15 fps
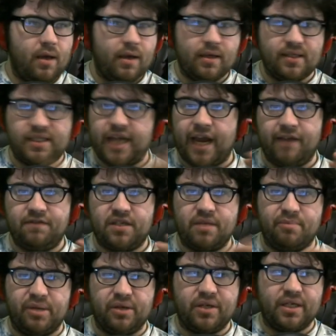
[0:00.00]
saves the
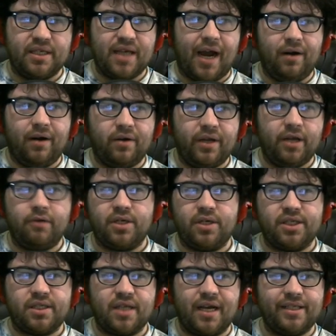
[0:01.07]
build entirely, which
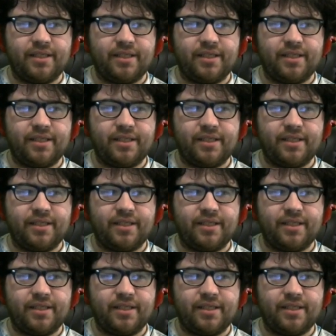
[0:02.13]
is nice.